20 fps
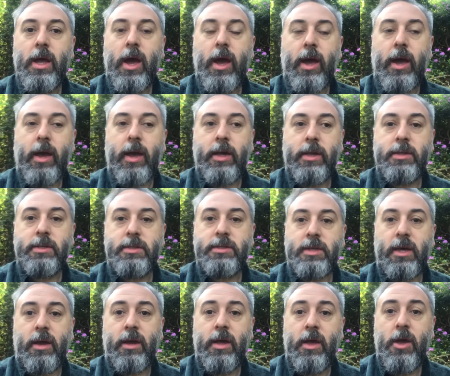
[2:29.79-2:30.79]

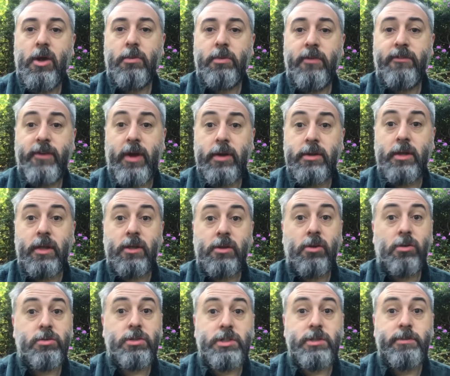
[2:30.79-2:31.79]
and we found that the
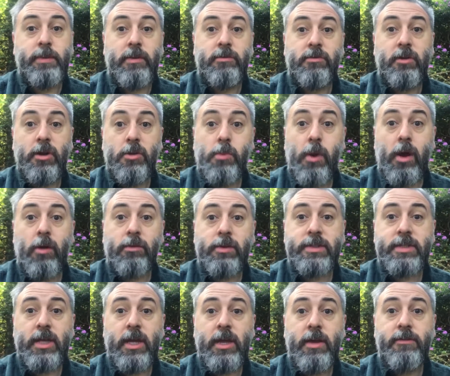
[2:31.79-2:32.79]
course has been really well
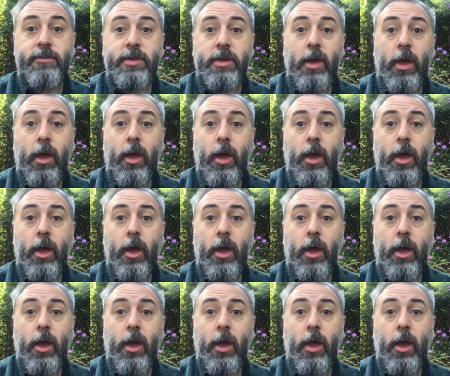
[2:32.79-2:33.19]
received.